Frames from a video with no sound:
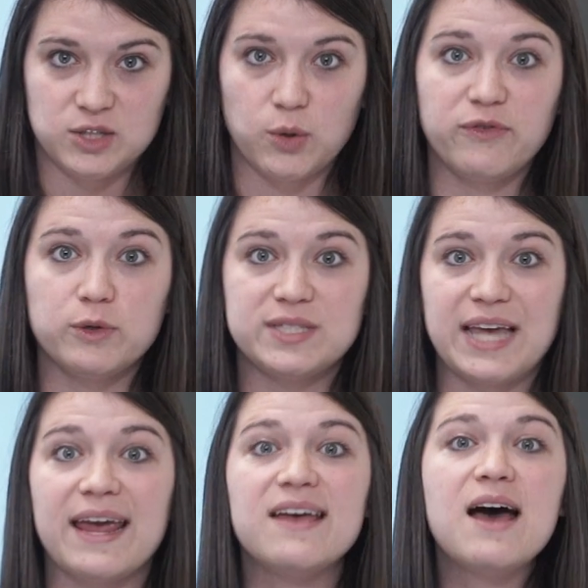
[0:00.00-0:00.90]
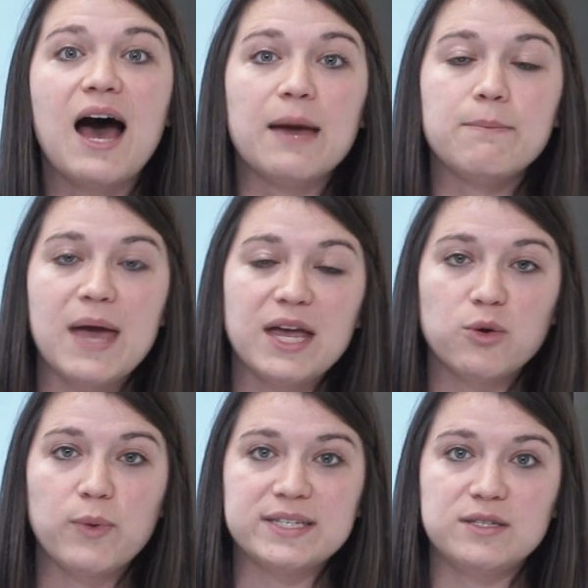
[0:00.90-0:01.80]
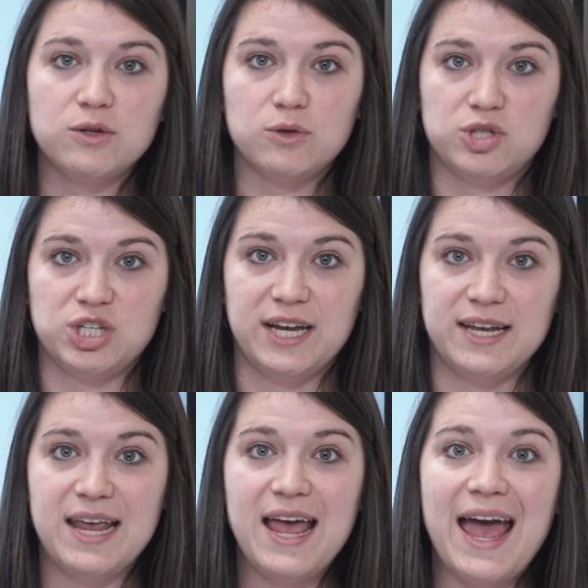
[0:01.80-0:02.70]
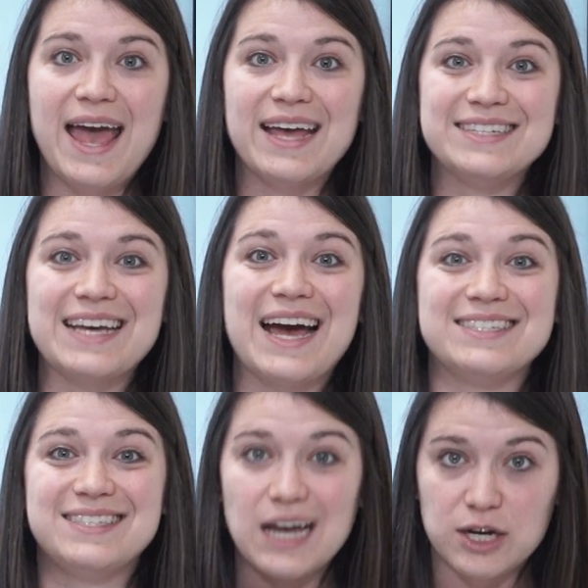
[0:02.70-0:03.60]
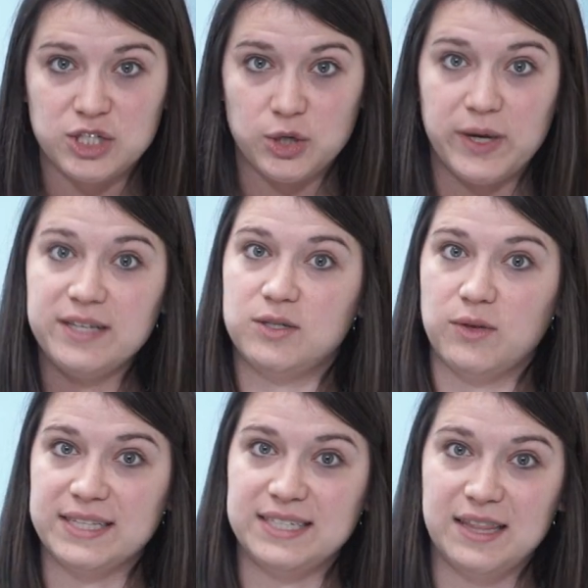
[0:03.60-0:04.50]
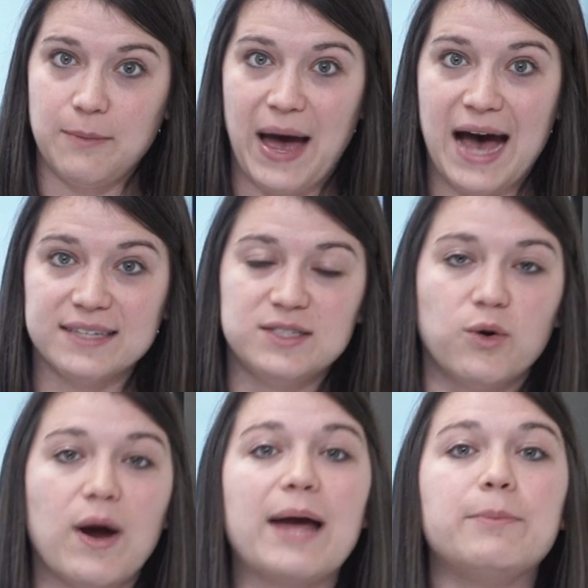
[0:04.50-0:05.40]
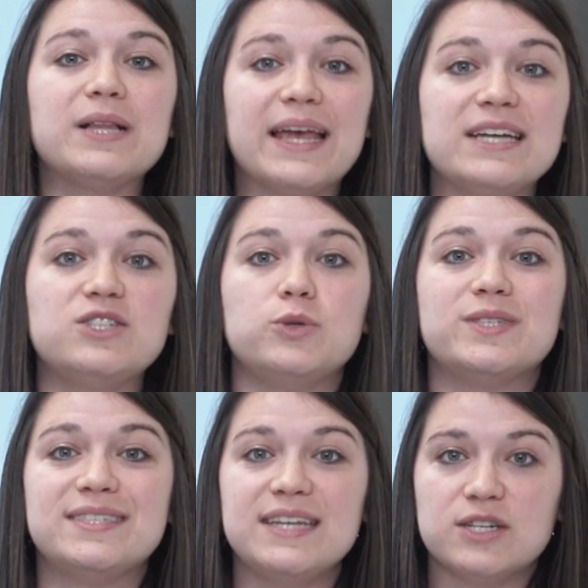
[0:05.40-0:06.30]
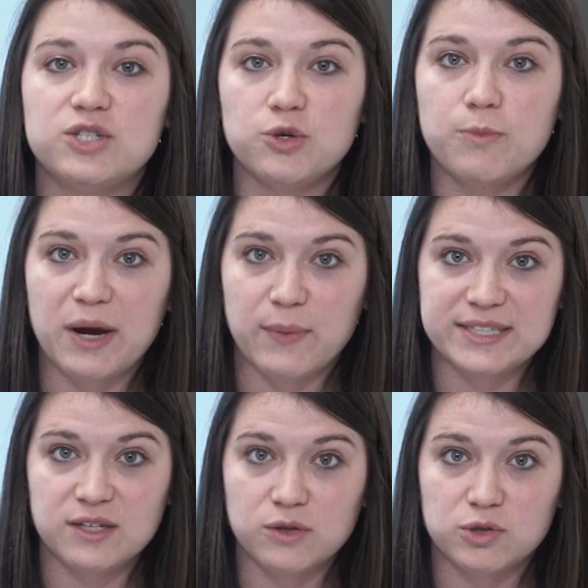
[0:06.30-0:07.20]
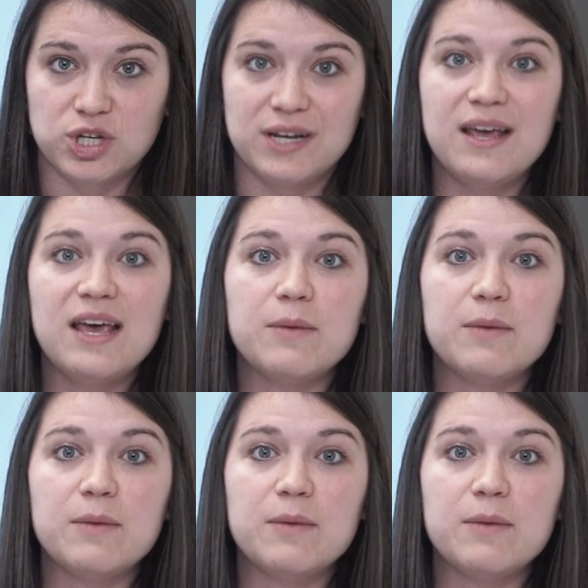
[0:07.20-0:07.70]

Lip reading: So if you say, I made a resolution and I stuck to it, so that's in the past, or I plan to stick to my resolution,